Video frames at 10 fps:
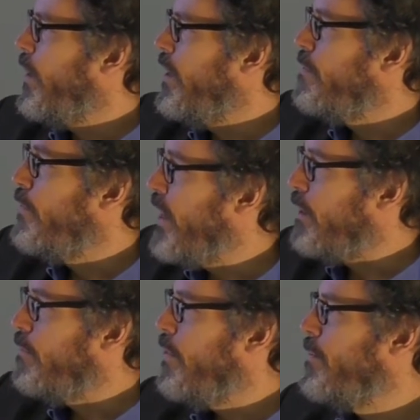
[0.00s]
And if none
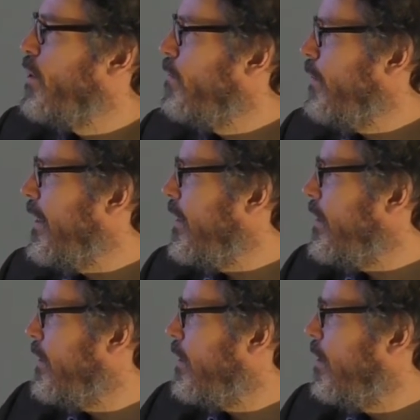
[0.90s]
of them
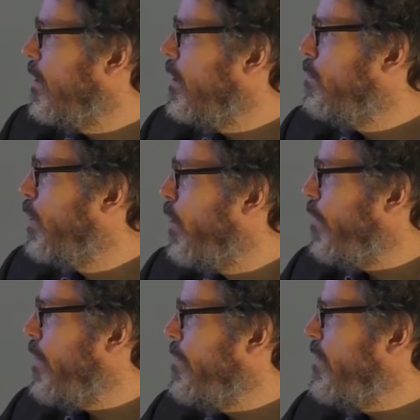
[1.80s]
confesses, both
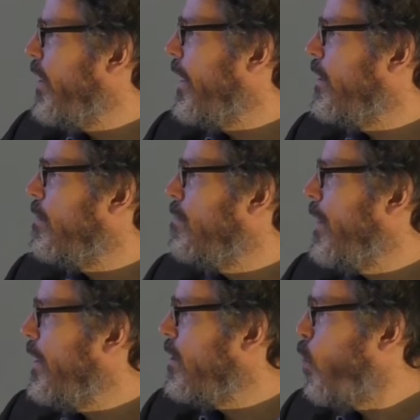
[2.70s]
of them will get
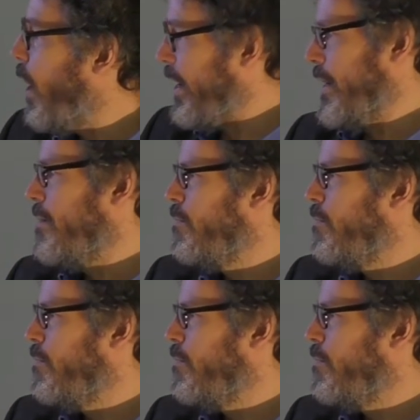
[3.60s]
minus 1.